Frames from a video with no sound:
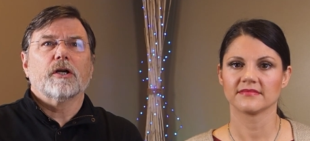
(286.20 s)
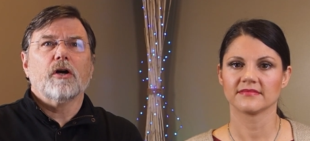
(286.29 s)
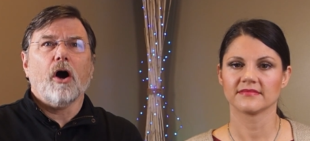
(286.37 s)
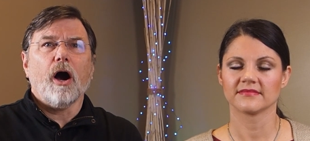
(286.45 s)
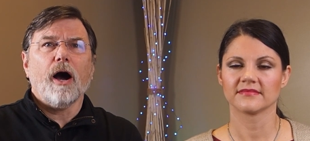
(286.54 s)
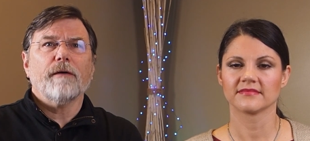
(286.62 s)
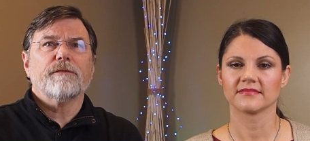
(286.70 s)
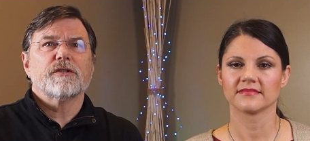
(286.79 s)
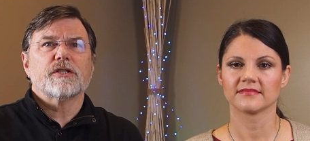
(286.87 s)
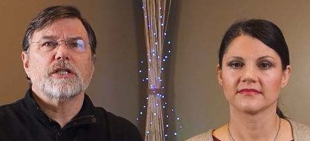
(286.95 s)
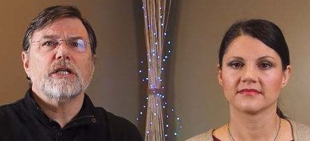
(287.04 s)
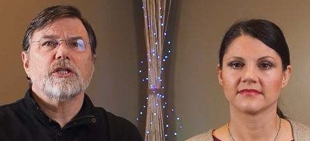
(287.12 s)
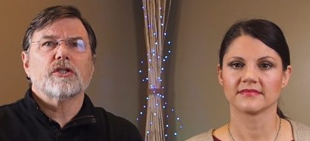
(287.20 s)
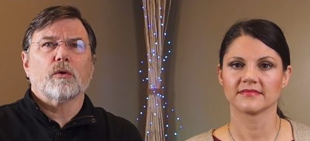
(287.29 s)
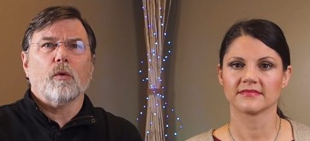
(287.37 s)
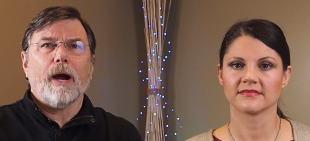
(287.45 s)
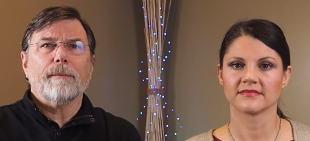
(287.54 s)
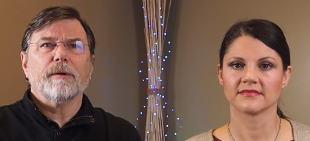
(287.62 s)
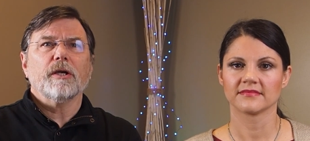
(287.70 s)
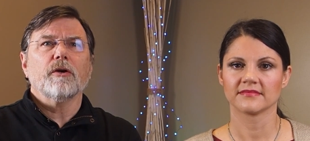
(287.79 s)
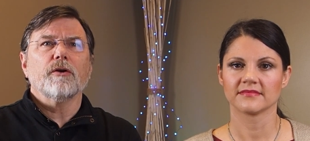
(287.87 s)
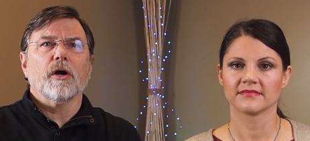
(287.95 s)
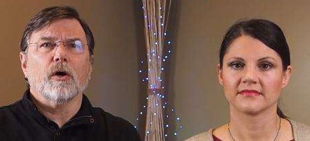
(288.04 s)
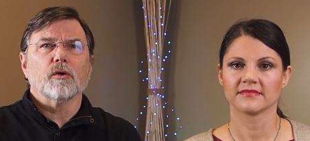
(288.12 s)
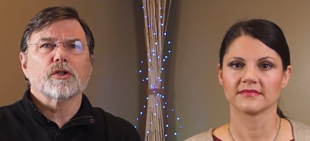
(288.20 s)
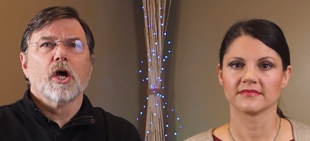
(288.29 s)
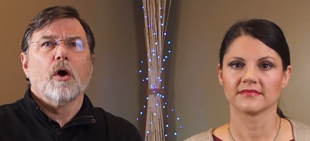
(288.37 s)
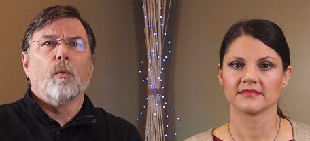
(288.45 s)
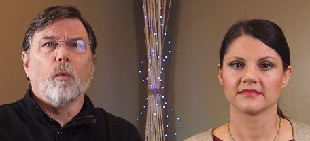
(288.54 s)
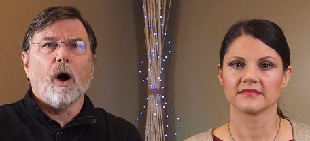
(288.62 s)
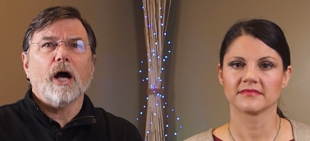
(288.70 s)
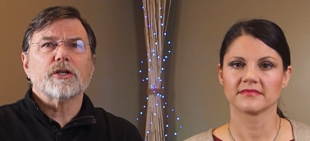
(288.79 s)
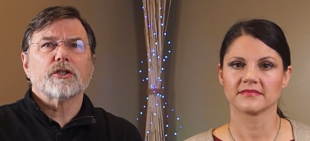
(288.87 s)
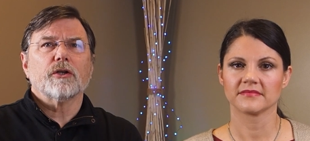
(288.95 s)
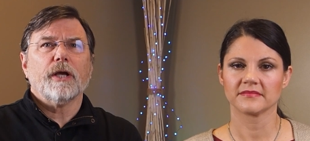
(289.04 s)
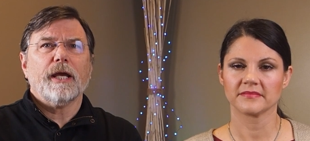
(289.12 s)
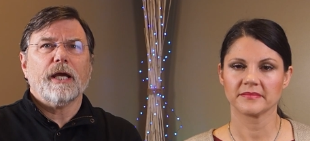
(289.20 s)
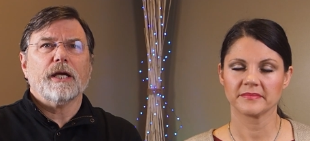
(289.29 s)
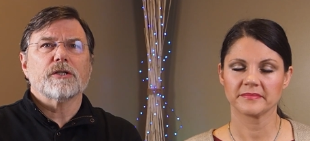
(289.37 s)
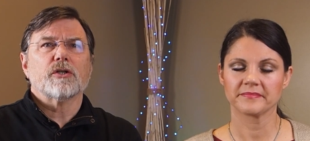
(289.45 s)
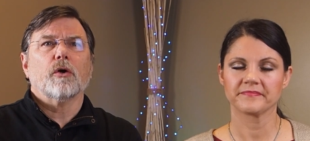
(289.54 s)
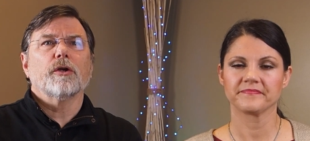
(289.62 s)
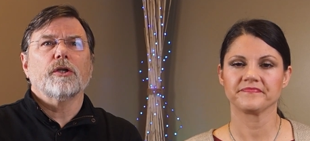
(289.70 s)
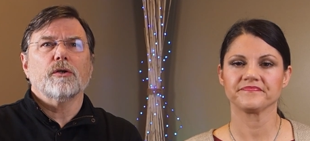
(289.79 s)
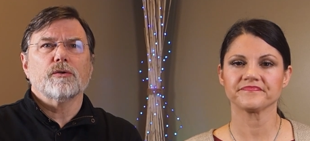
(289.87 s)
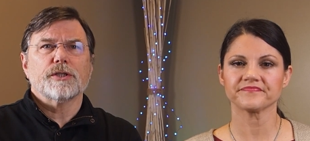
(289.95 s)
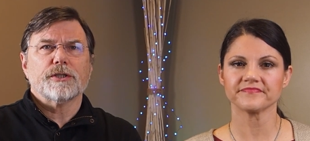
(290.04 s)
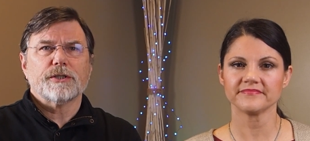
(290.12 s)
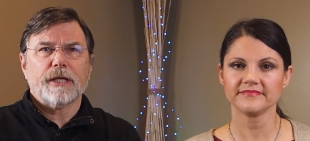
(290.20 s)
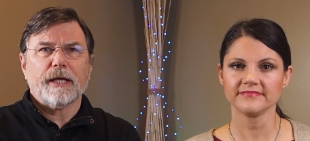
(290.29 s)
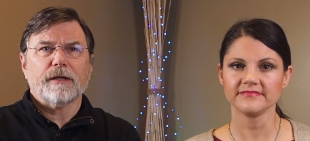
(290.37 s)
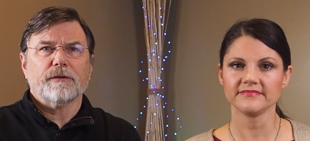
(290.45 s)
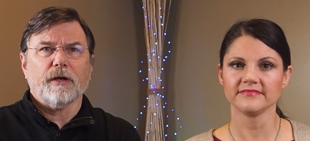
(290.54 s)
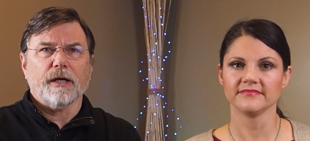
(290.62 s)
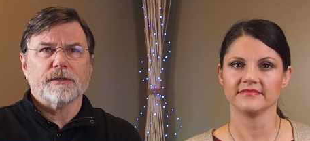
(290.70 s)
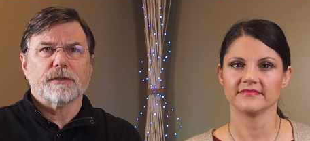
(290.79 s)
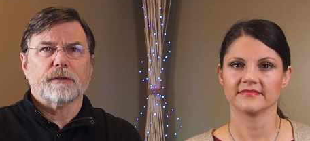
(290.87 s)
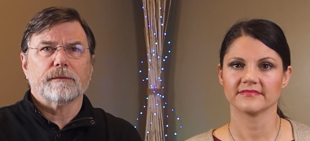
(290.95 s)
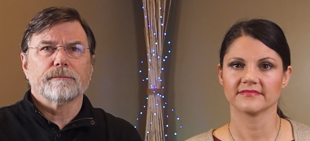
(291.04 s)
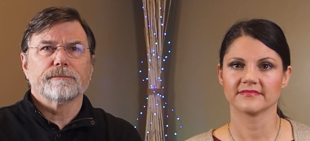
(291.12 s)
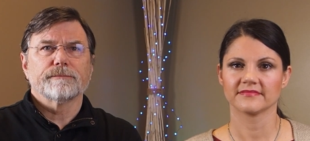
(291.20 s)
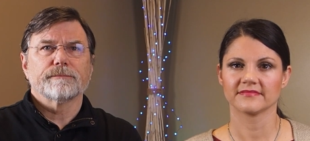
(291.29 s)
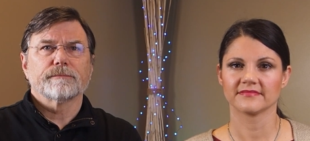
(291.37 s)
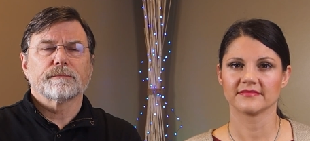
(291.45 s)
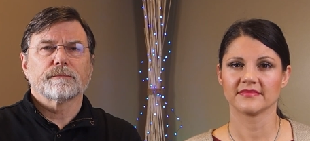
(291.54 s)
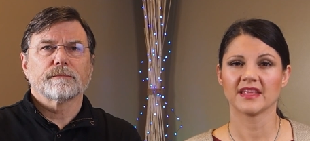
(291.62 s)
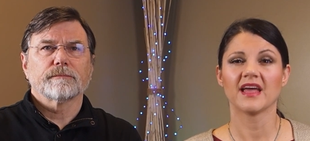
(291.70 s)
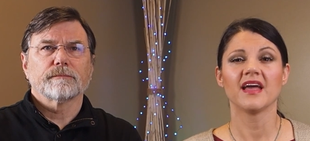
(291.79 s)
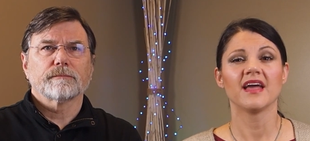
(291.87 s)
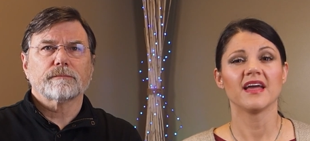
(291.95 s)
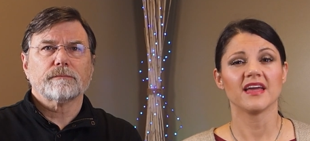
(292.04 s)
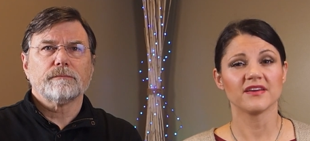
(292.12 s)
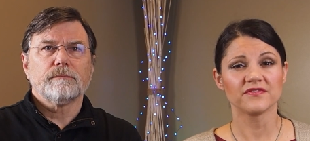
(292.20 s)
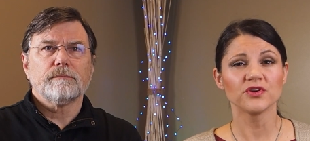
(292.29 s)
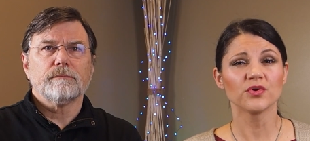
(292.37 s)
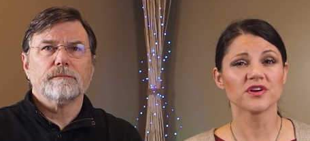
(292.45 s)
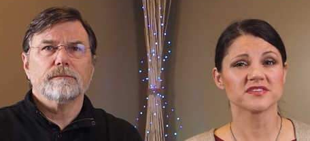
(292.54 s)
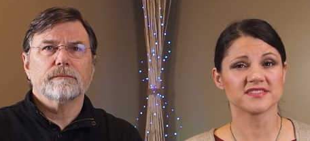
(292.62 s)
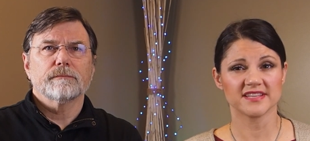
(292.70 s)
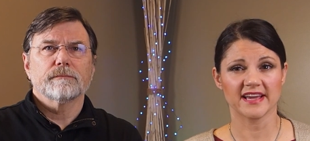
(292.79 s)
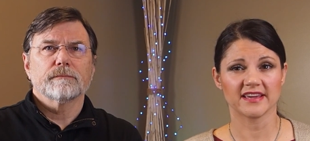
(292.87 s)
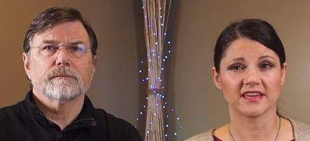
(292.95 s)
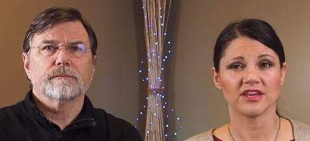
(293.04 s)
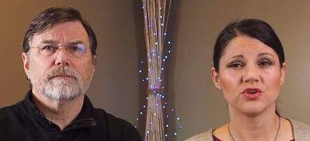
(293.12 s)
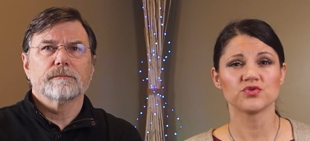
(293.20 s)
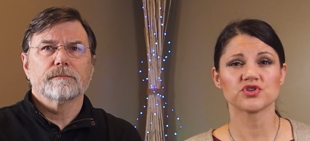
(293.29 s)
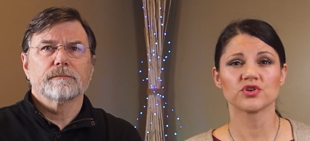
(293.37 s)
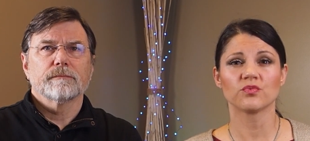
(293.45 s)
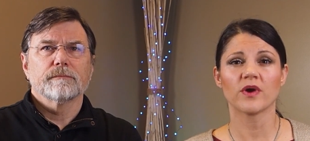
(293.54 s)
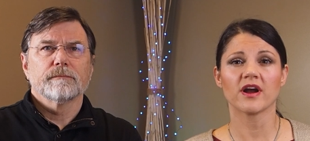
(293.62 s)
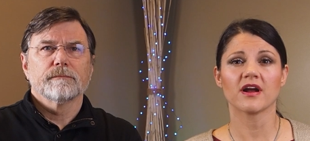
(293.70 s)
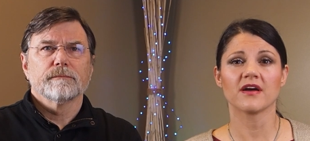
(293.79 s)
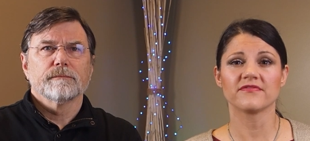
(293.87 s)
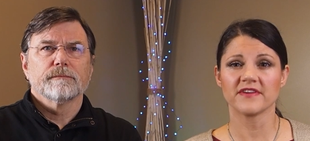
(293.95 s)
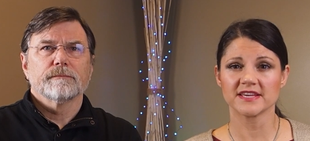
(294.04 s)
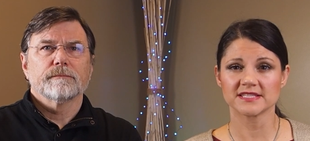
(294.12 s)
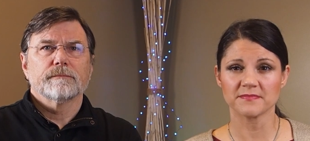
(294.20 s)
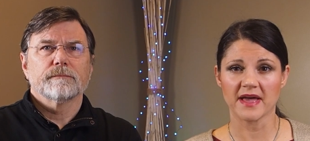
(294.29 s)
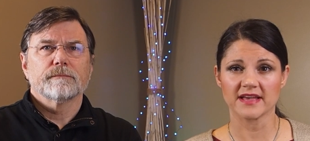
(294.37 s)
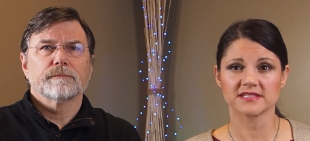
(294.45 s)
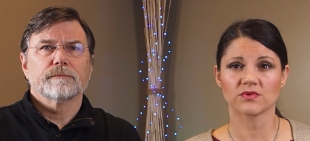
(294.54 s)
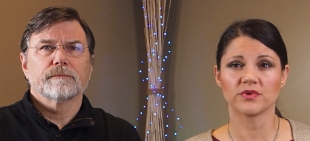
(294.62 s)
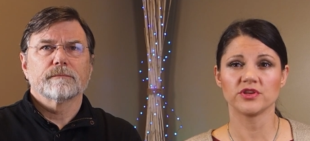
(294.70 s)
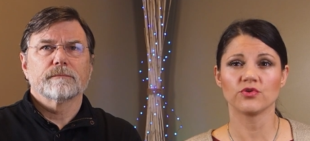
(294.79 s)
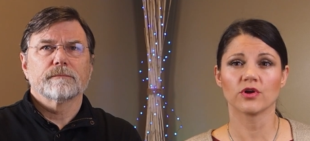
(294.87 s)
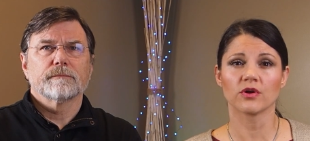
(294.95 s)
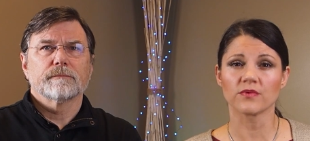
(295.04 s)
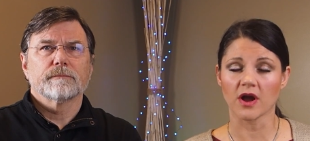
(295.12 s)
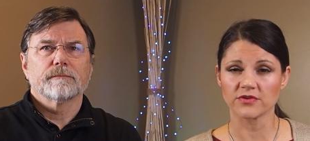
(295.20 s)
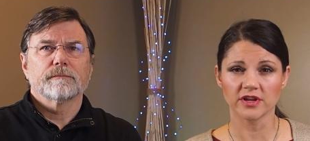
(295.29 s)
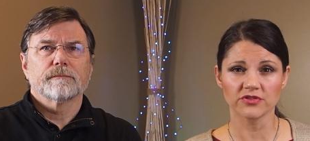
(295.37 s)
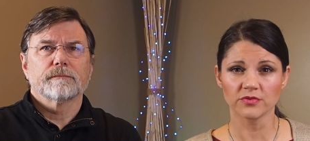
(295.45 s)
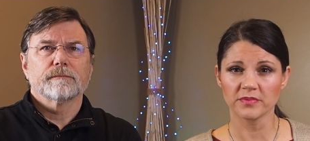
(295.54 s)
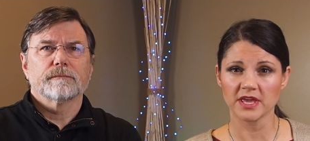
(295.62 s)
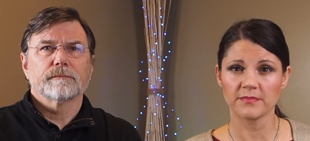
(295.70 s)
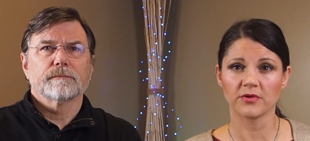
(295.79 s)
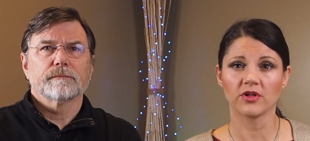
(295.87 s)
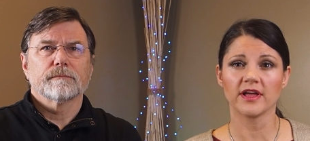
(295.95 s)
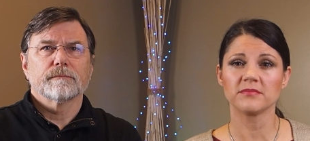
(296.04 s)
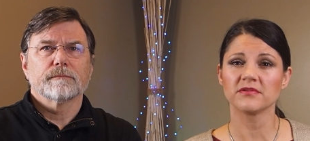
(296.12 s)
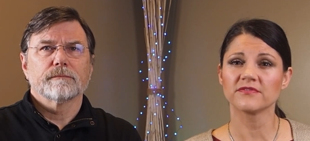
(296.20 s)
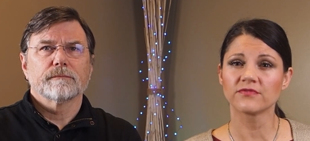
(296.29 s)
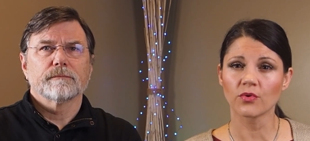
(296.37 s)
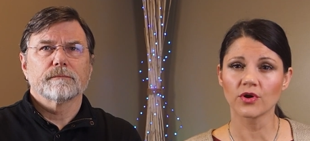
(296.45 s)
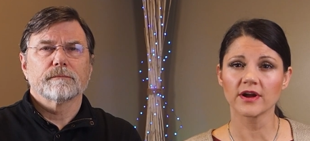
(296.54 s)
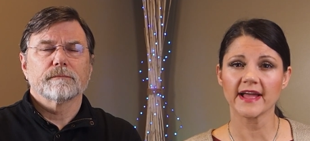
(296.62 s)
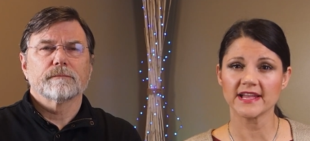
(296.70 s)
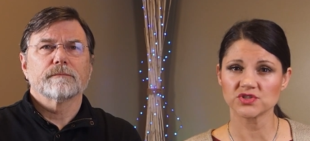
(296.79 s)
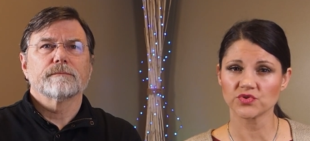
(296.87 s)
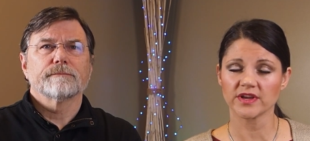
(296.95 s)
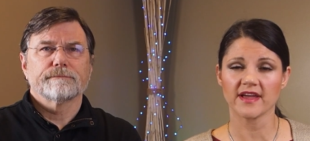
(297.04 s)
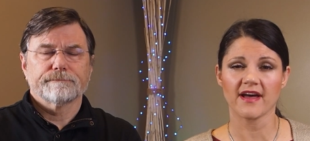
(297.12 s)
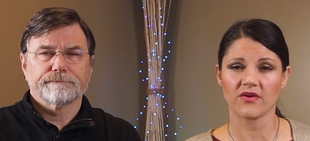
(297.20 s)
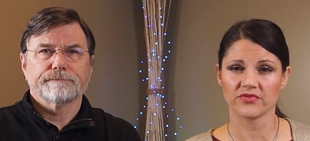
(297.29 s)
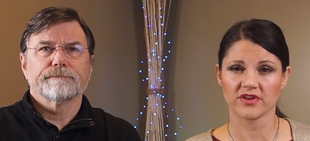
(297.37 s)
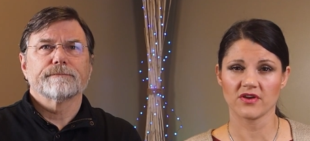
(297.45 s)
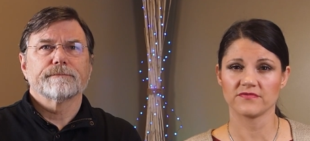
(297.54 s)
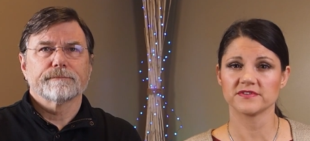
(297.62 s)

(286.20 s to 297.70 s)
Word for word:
Speaker 1: cough, sneeze, or wiping your nose, wash your hands or use a sanitizer.
Speaker 2: If you are sick, you should wear a face mask when you are around other people and before entering a healthcare